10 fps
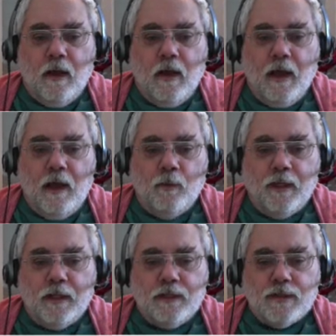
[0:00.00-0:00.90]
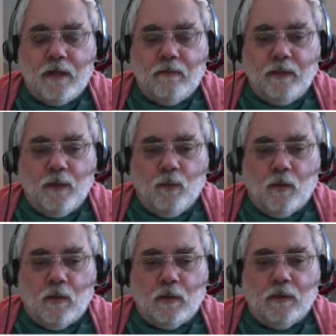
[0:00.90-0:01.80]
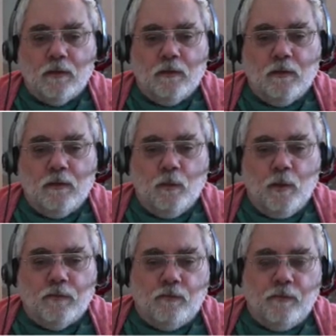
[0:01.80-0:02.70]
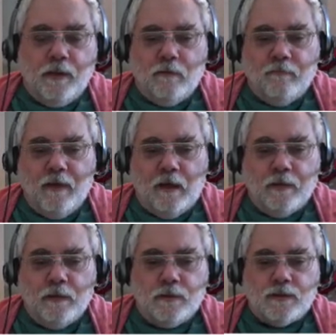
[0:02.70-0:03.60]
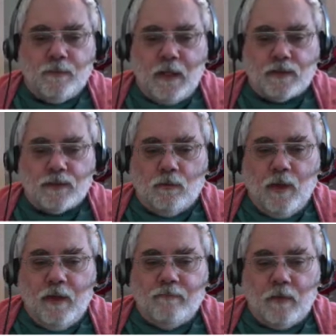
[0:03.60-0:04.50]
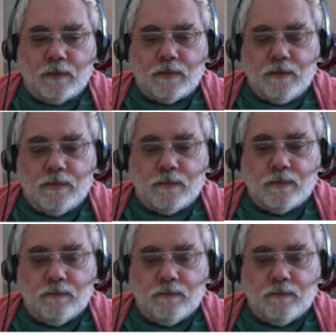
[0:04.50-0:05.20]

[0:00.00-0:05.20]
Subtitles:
and we can generally work with real valued spatial wave functions,